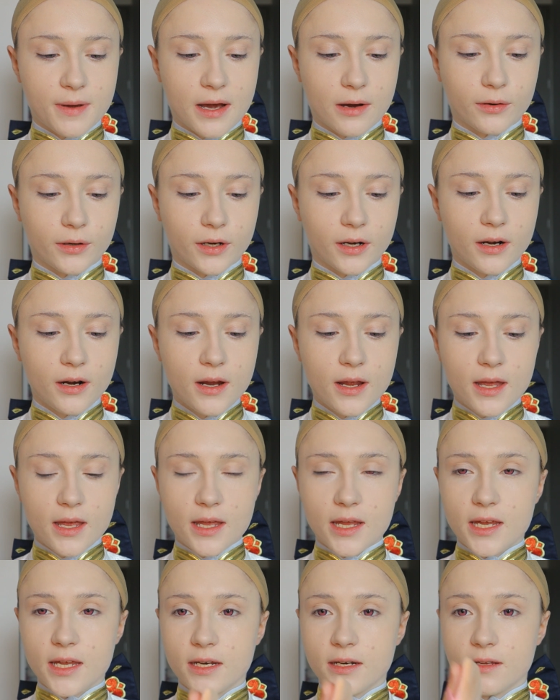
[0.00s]
powder
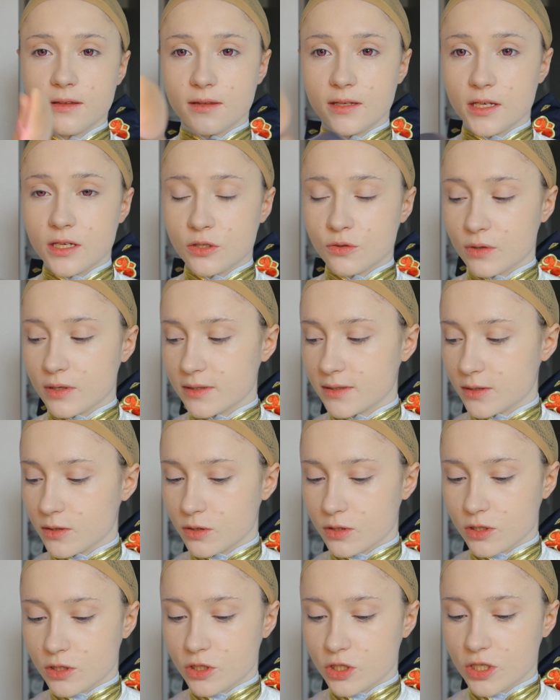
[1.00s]
in the
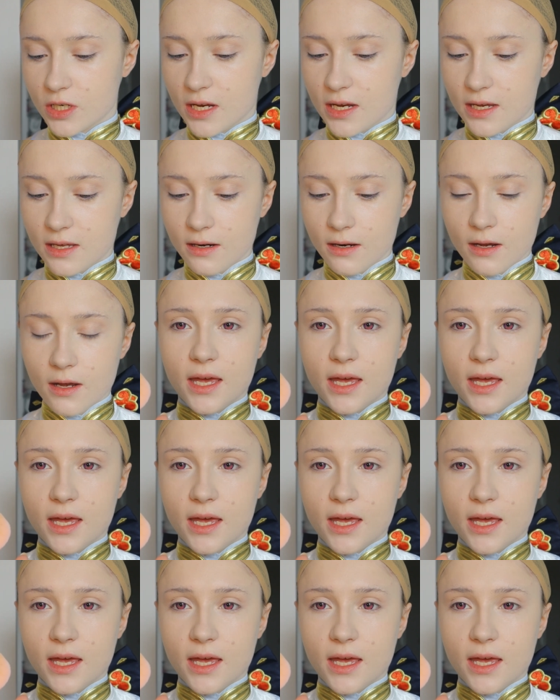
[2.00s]
translucent shade.